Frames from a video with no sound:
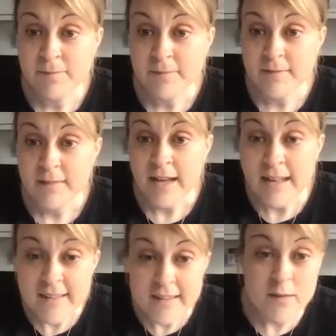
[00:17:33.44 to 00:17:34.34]
That's
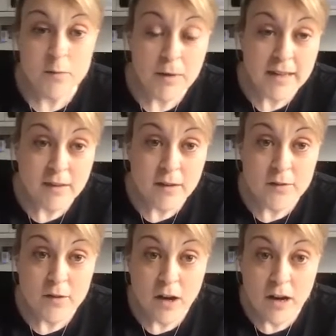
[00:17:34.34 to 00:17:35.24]
it, swing those
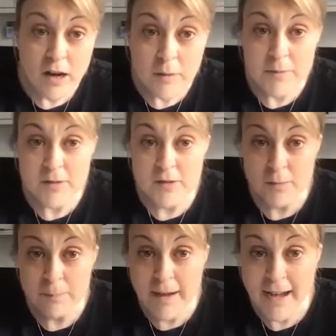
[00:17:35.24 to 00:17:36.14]
arms as
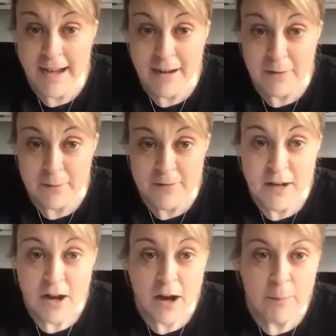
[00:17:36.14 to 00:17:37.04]
you bound,
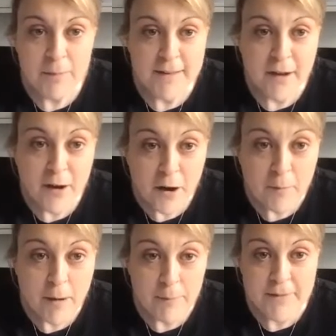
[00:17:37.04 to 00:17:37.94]
opposite
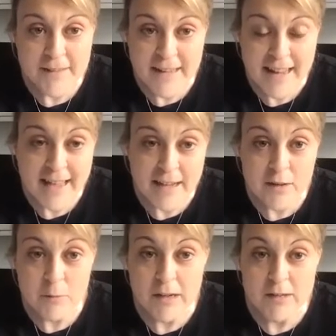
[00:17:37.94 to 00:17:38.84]
arm, opposite leg,
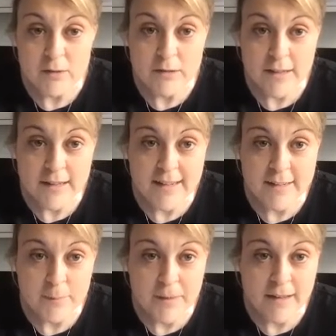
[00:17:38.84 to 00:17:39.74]
otherwise you'll look a
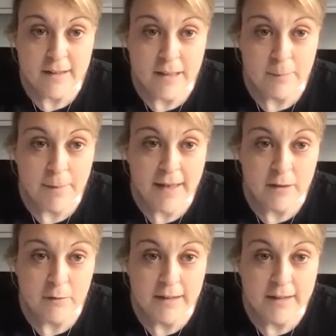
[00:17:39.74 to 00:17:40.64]
little bit like a
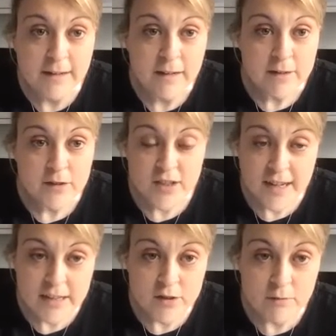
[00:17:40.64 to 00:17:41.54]
penguin. So
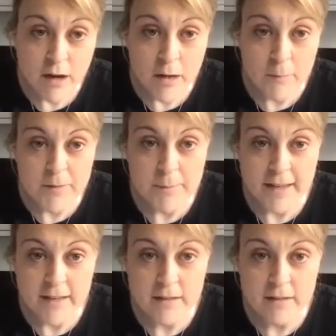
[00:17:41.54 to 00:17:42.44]
change your arms,
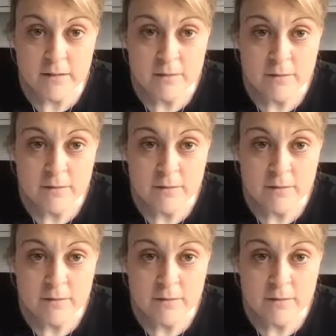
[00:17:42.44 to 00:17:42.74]
Megan.